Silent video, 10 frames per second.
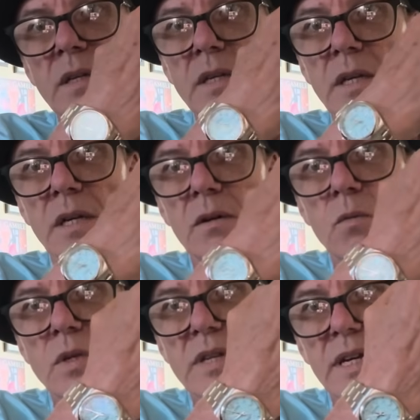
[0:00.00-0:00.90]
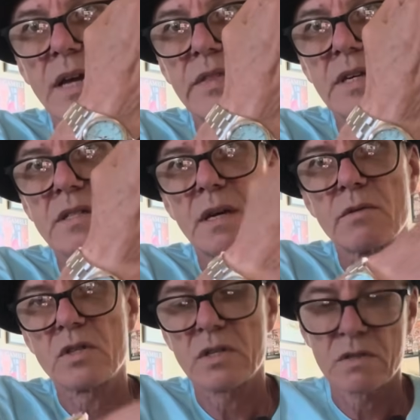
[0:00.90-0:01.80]
You know, once I got this, I
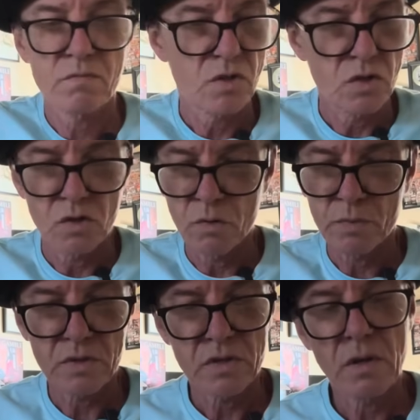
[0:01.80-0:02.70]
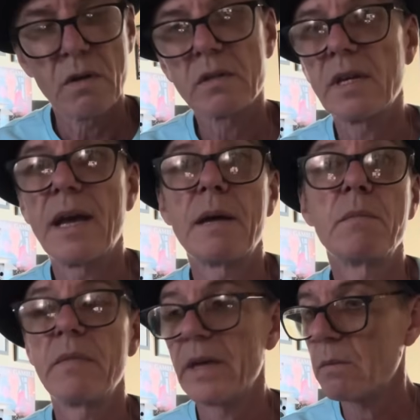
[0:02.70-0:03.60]
was just super stoked.
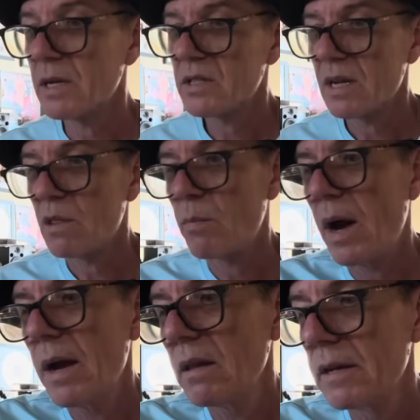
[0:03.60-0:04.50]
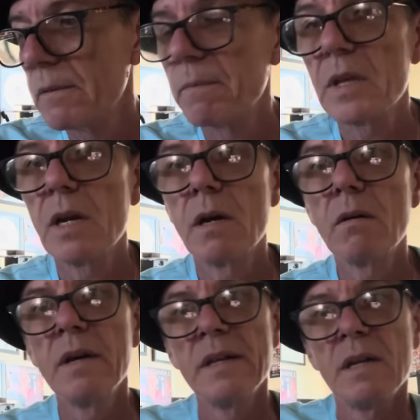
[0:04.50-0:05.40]
And then my Zenith Pilot, you
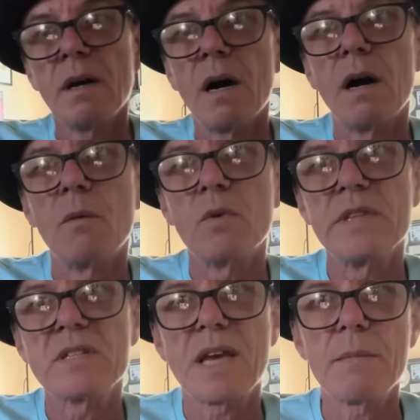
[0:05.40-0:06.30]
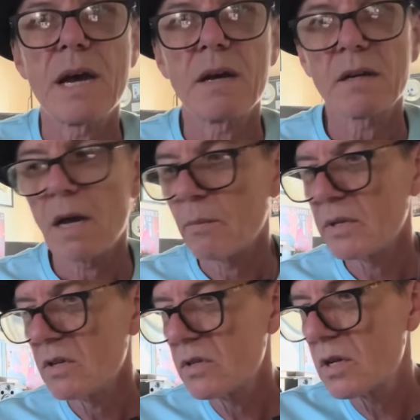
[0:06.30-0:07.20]
know, when this came out a couple
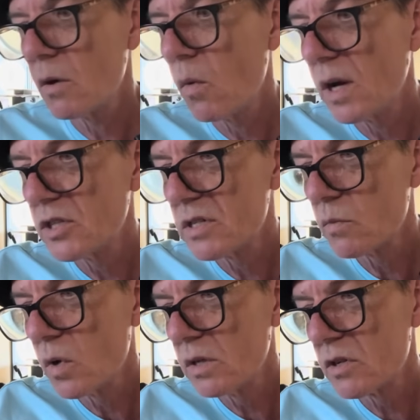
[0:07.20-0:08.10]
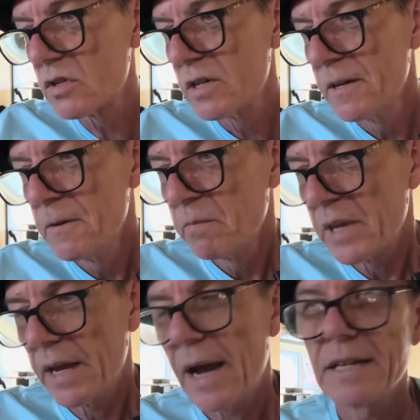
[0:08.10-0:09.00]
years ago, Watches and Wonders,
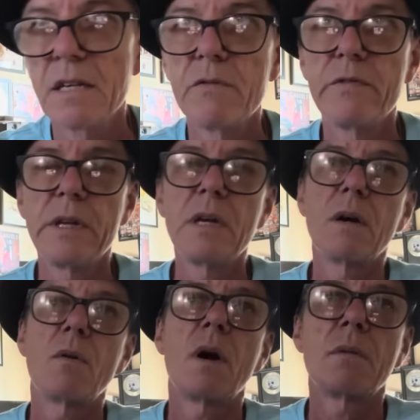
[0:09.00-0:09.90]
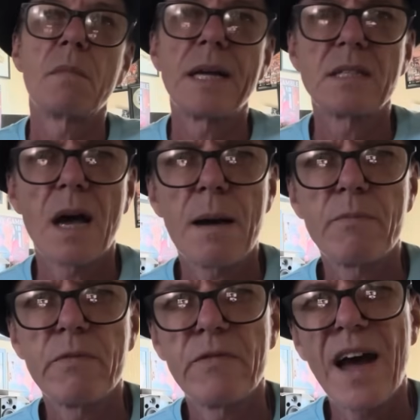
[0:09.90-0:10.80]
I did a video on my
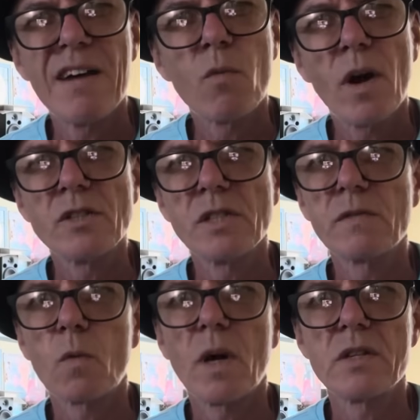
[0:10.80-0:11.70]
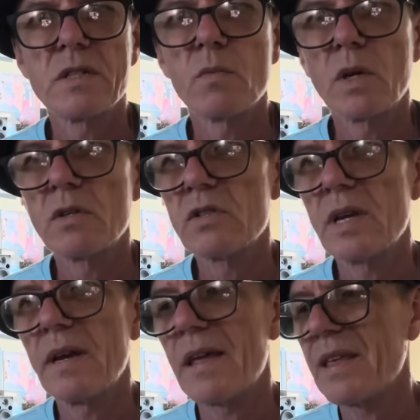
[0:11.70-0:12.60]
top 5 watches for Watches and Wonders.
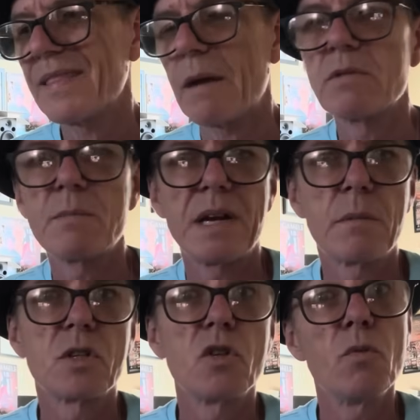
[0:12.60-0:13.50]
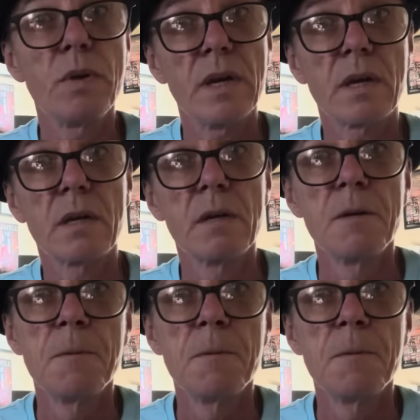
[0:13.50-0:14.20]
And I think that was my number 2 pick.